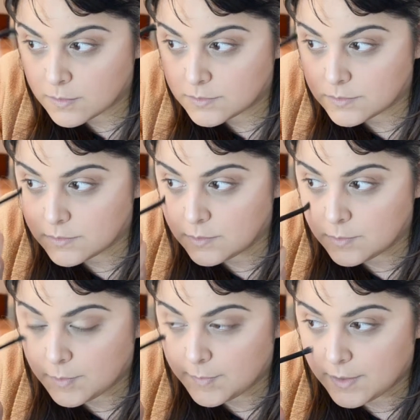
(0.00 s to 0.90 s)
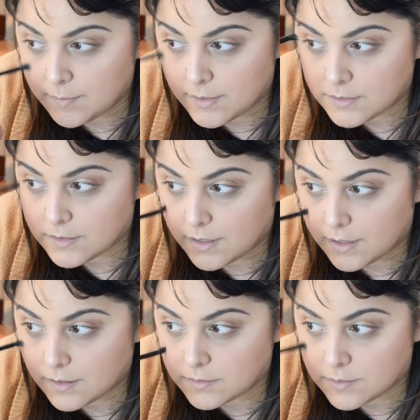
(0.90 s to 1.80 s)
Super pigmented
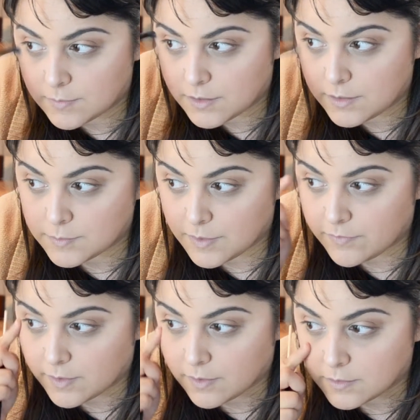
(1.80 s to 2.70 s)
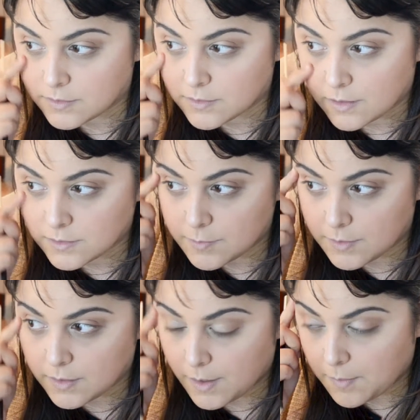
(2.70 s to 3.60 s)
again, so I'm going to use my finger and just kind of
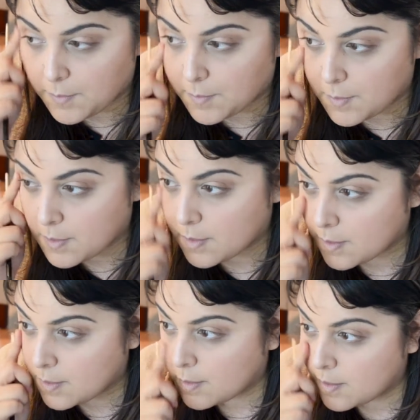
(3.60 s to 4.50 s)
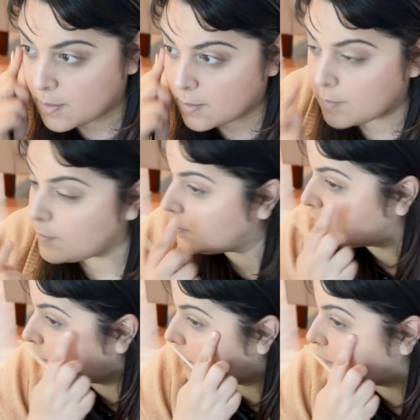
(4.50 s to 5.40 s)
smooth it out. You
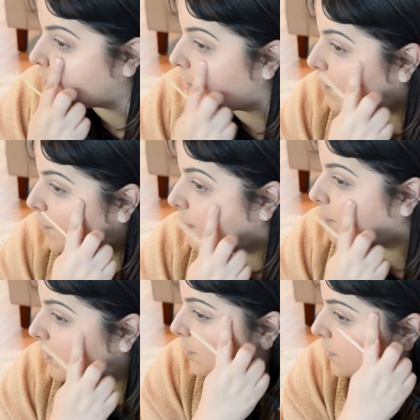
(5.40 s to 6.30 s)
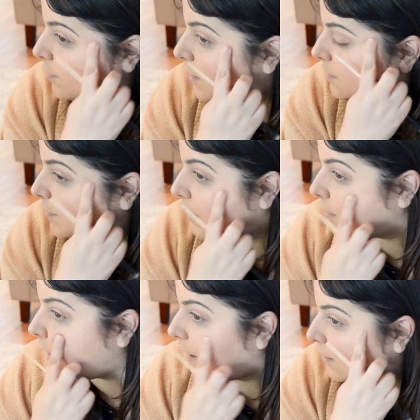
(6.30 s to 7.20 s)
just want it to pop a little bit. We don't want it to be a
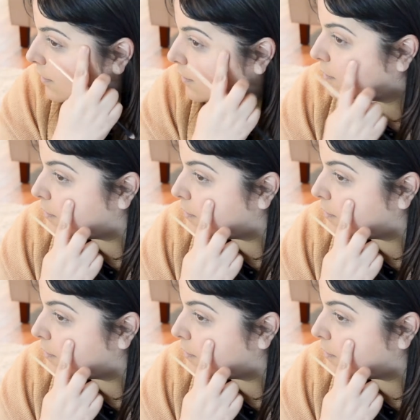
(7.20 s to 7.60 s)
line.